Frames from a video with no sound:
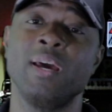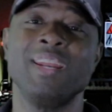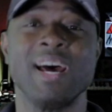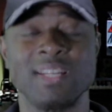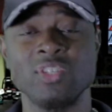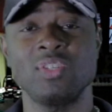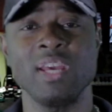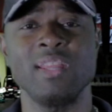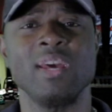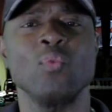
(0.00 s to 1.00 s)
Not to
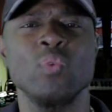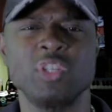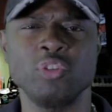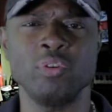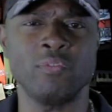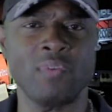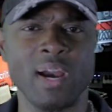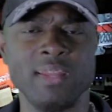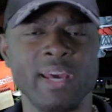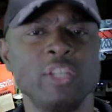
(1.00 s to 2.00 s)
say that once you
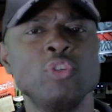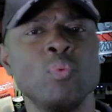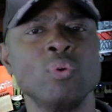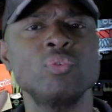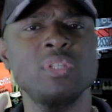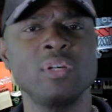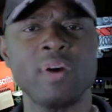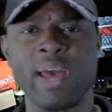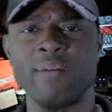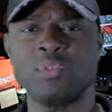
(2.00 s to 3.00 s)
define that, you won't still
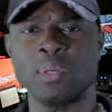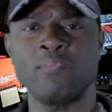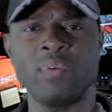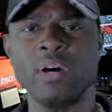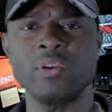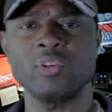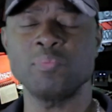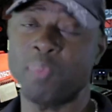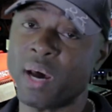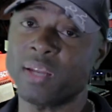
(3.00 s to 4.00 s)
have some failures,
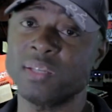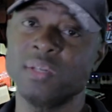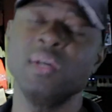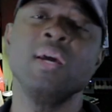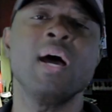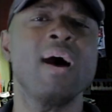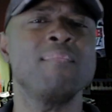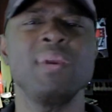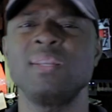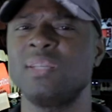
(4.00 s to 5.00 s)
but I
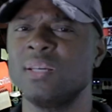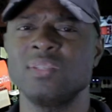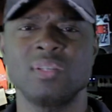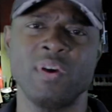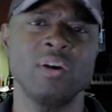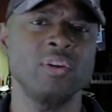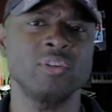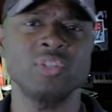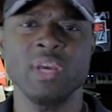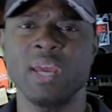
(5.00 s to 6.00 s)
made tons of
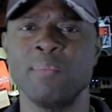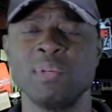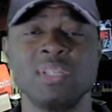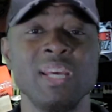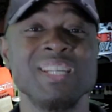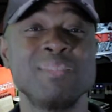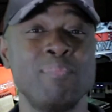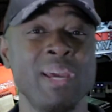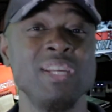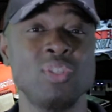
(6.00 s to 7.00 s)
failures and mistakes
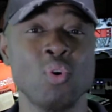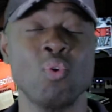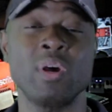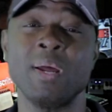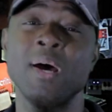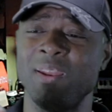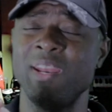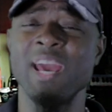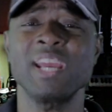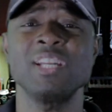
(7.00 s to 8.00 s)
based on a
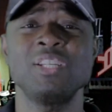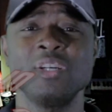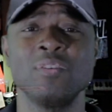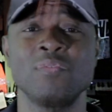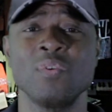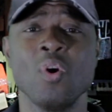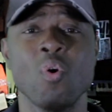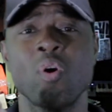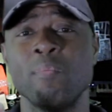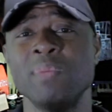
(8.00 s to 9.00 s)
negative
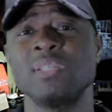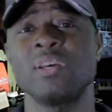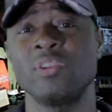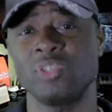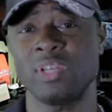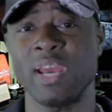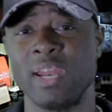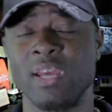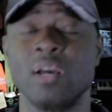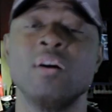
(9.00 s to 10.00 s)
or
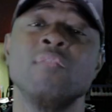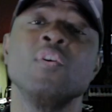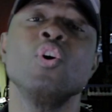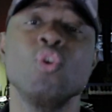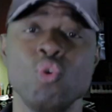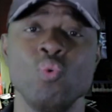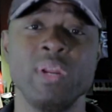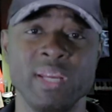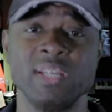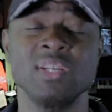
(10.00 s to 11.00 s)
misunderstanding of who
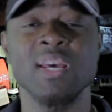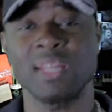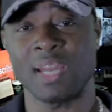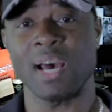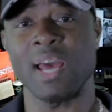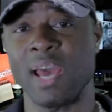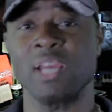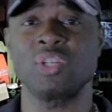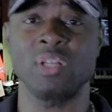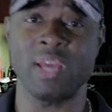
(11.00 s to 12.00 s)
it is that I
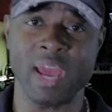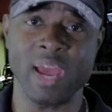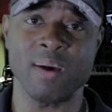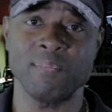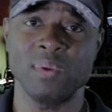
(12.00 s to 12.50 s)
actually am